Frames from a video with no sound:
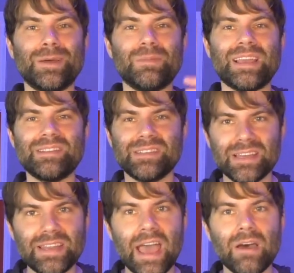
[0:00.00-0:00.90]
like
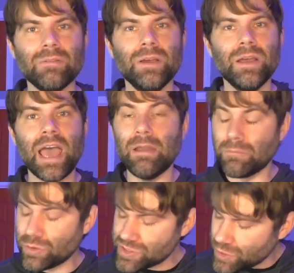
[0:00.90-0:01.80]
sit down
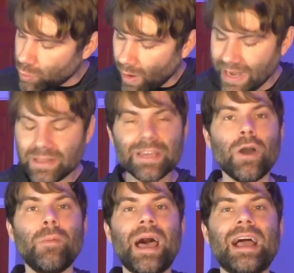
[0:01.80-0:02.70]
and just quietly
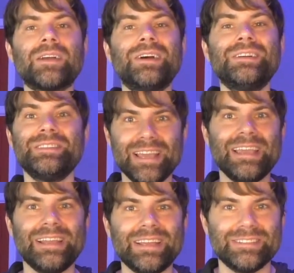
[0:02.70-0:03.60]
go back to
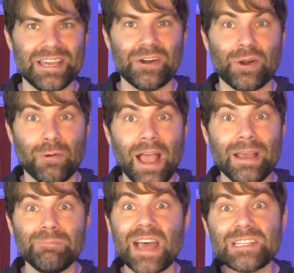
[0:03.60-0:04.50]
eating dinner,
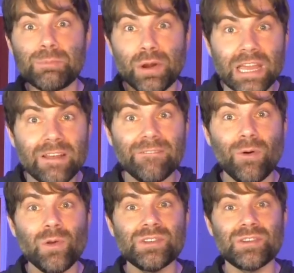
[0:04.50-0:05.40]
right? That's bringing it
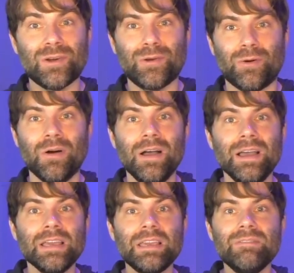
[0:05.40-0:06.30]
full circle.
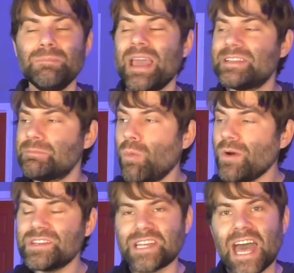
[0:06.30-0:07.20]
It's
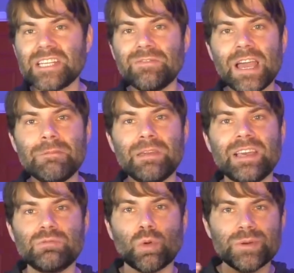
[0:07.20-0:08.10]
more satisfying
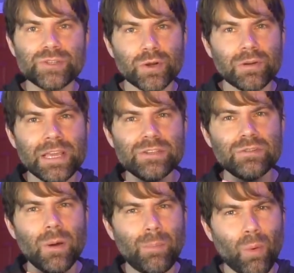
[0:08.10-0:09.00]
because we're returning
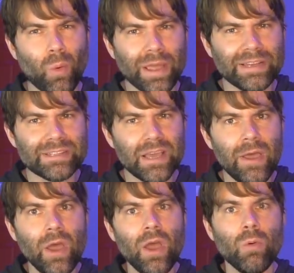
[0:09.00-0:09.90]
to a point
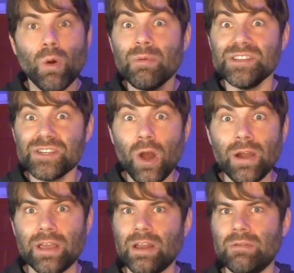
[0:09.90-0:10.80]
where we
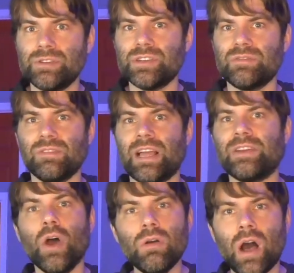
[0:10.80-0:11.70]
started. It was just
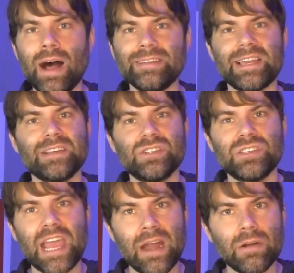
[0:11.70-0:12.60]
like no context,
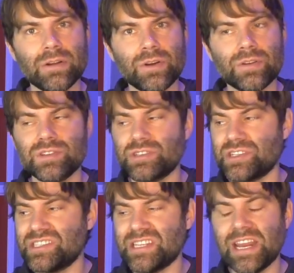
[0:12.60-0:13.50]
just characters
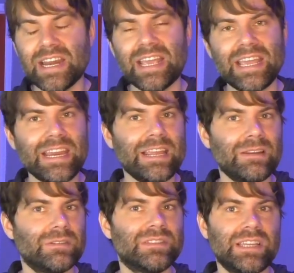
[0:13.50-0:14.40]
just sitting,
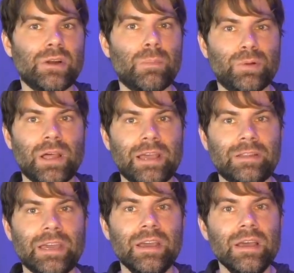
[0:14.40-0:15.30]
eating dinner politely.